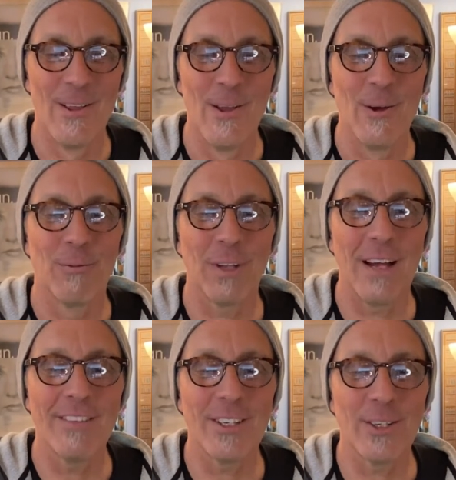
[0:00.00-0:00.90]

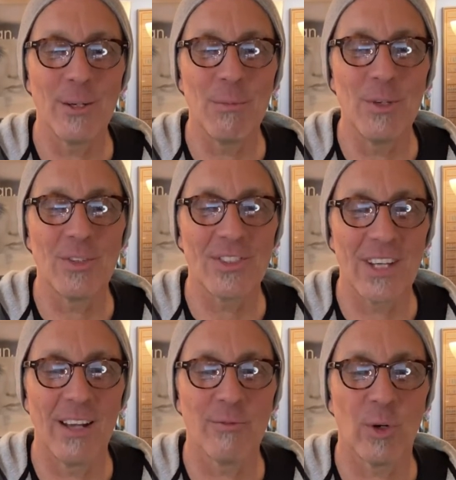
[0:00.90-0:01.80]
Flavia, you're going to mute the
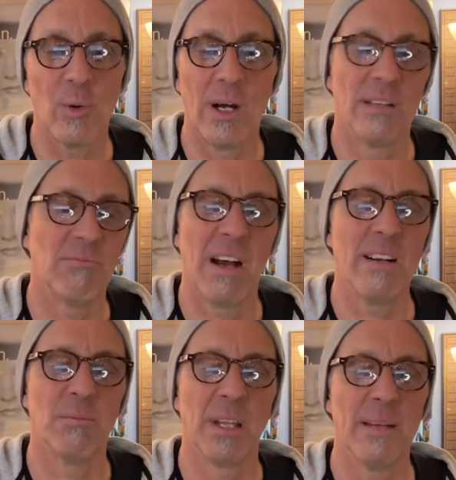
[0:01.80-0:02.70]
sound for a while. I
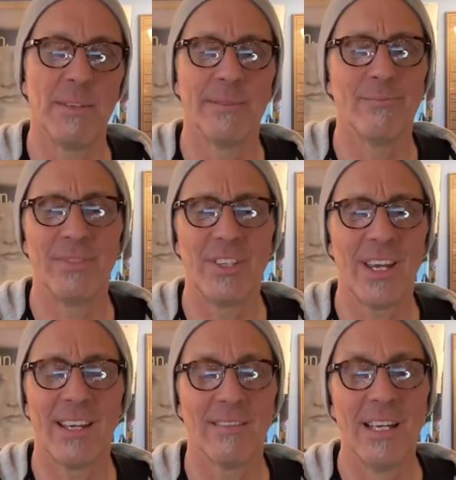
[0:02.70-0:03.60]
don't blame you. You
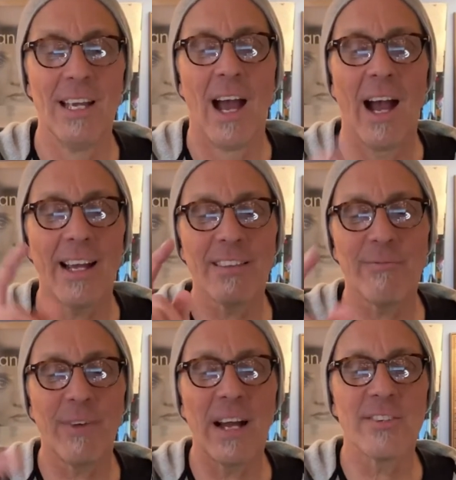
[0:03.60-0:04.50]
can't. I got the
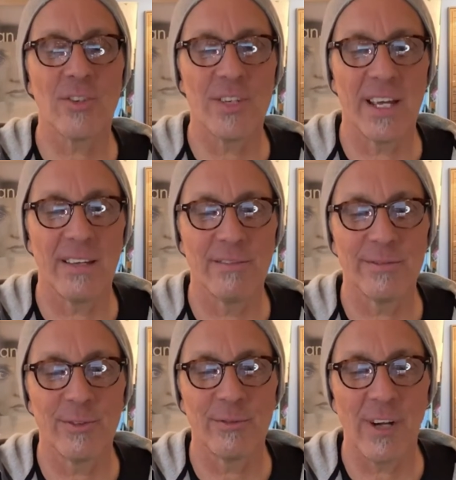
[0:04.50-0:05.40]
Pfizer, Dave,
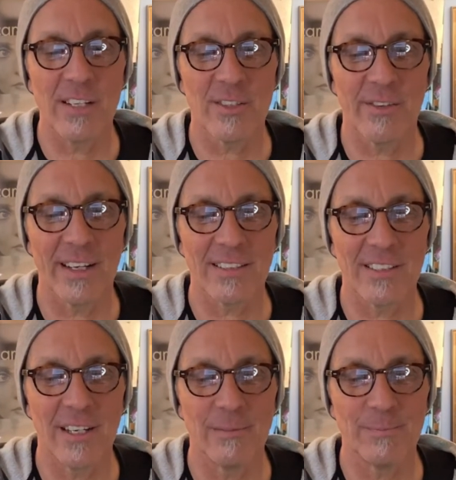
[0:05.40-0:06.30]
the Pfizer vaccine.